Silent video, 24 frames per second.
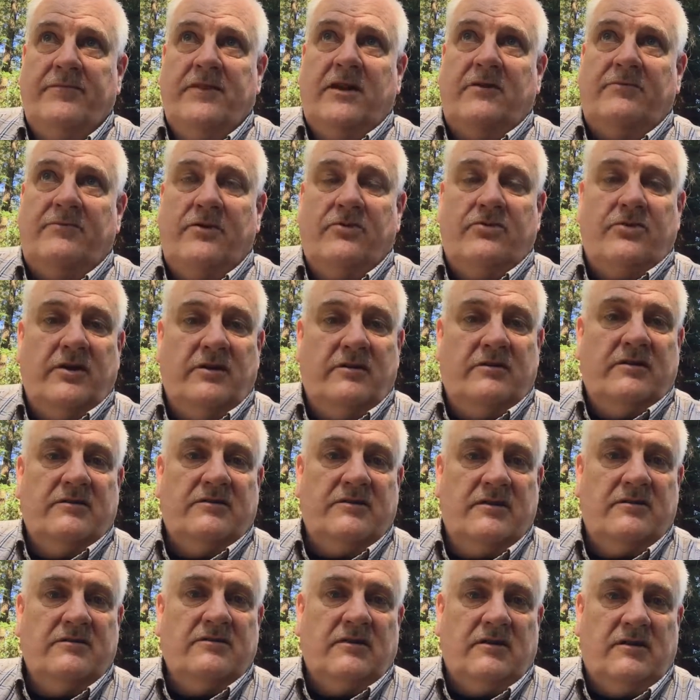If you think
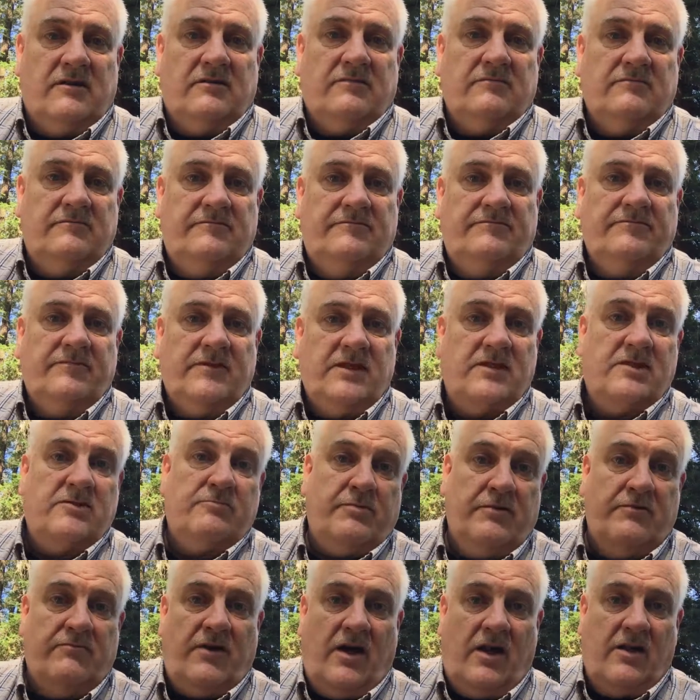this has
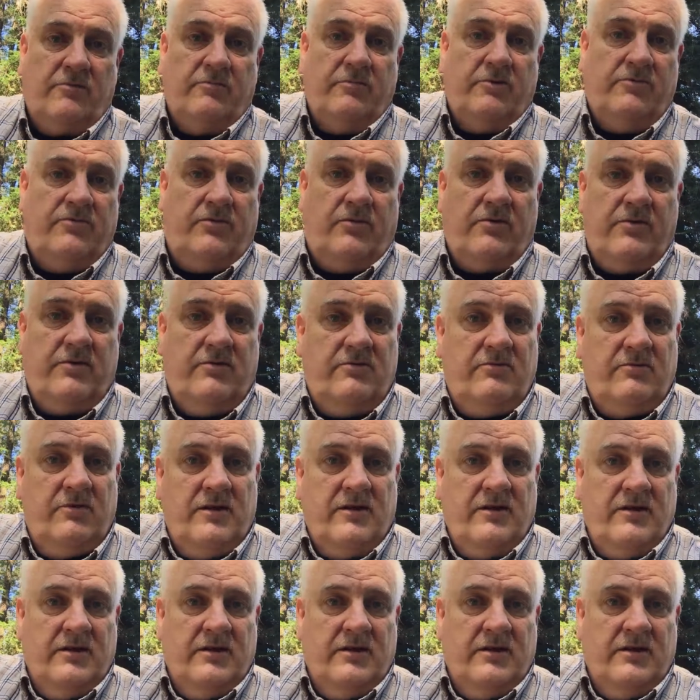been valuable for you,